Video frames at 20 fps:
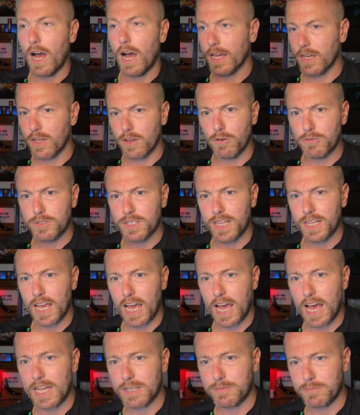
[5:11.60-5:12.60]
I can go to
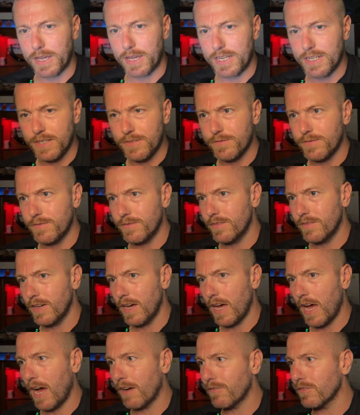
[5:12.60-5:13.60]
the admin,
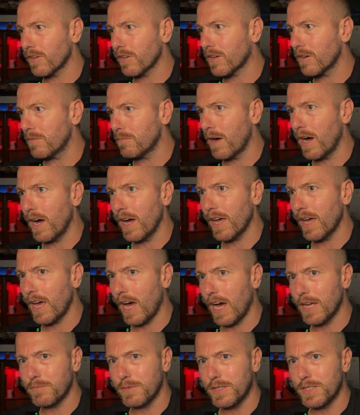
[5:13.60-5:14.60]
have a look at my
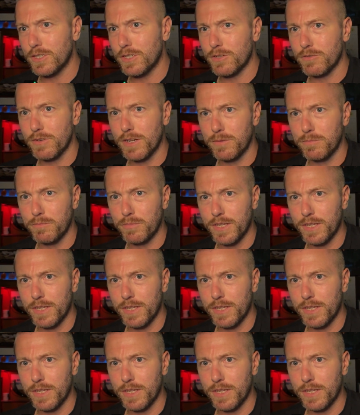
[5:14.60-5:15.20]
admin screen,